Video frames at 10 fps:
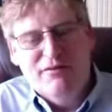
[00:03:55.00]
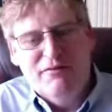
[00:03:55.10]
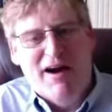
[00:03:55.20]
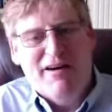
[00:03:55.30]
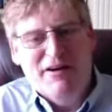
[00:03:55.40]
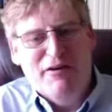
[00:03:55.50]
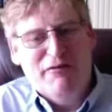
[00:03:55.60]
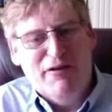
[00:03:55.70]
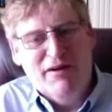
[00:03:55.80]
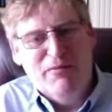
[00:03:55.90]
far enough,
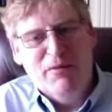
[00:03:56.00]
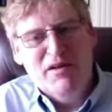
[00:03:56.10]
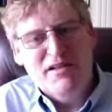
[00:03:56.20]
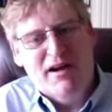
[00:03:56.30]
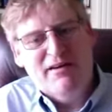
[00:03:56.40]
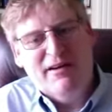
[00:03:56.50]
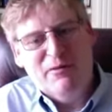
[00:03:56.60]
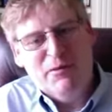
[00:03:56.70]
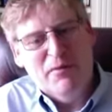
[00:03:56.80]
right, when we started out with the